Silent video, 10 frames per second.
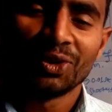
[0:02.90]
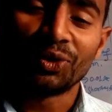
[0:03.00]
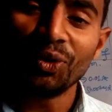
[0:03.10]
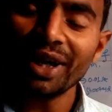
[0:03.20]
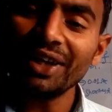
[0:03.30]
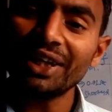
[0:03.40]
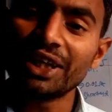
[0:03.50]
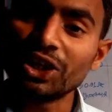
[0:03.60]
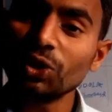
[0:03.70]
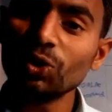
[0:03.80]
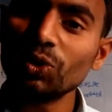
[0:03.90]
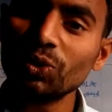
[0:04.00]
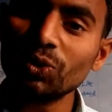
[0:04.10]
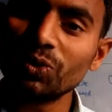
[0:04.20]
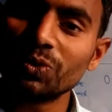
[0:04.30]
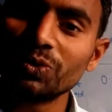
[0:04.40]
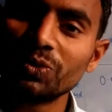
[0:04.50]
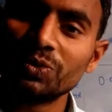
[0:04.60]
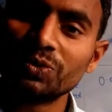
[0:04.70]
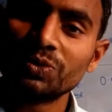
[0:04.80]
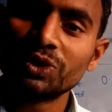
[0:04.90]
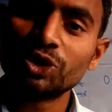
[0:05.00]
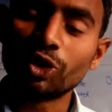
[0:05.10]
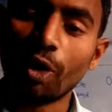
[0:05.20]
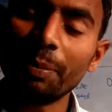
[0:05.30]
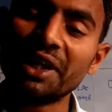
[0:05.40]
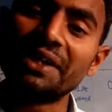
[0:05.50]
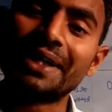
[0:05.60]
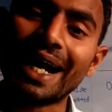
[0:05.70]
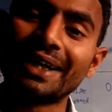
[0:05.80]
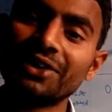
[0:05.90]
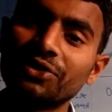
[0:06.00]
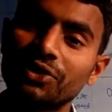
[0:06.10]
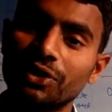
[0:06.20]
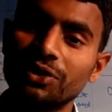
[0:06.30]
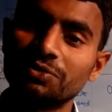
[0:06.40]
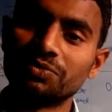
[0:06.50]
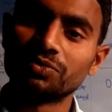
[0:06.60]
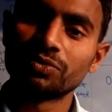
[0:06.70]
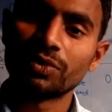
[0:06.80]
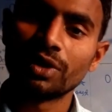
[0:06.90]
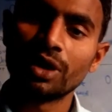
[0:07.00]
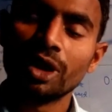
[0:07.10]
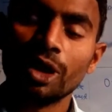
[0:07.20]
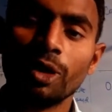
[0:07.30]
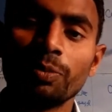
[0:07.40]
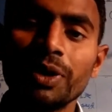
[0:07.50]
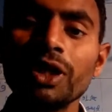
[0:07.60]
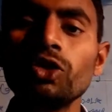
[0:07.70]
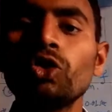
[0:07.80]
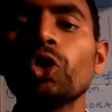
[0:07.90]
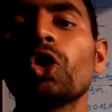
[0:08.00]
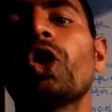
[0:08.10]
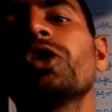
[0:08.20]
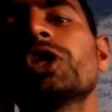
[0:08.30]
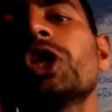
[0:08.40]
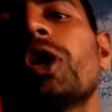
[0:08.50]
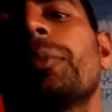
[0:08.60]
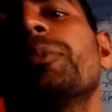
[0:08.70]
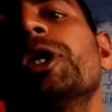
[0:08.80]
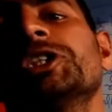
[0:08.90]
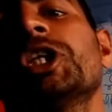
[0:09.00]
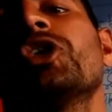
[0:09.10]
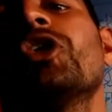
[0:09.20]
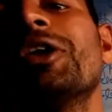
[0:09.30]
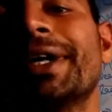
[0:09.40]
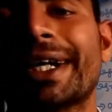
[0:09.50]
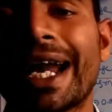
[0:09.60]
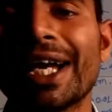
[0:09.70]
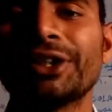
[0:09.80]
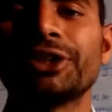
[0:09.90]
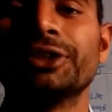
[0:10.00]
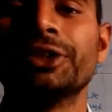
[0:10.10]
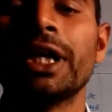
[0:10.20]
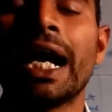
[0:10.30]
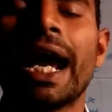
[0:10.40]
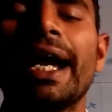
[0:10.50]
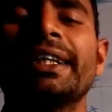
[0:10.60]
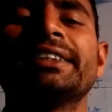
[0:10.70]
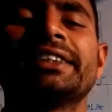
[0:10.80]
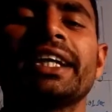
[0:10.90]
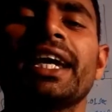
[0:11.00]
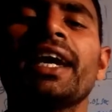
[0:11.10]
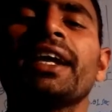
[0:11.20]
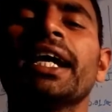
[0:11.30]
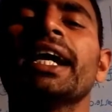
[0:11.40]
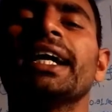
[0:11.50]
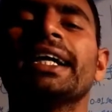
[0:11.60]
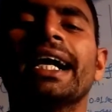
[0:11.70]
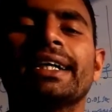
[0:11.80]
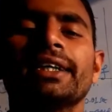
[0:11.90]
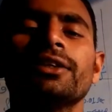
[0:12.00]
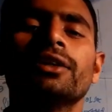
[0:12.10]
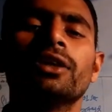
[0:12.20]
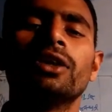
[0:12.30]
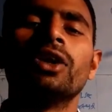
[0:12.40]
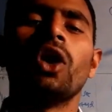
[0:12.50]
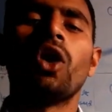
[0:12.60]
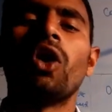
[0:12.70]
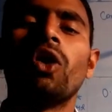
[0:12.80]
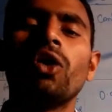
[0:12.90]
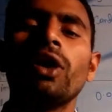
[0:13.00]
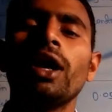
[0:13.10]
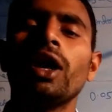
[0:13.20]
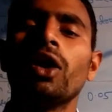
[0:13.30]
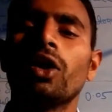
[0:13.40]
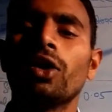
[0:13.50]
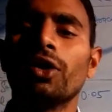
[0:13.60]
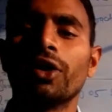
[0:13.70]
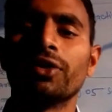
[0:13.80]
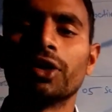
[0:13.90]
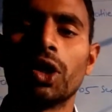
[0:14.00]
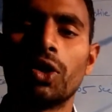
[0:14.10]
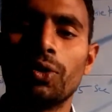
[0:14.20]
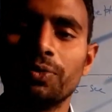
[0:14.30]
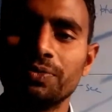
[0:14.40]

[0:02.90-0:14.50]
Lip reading: Today's a new topic, that is the physiology of muscle contraction, and second, that is the all or none's law.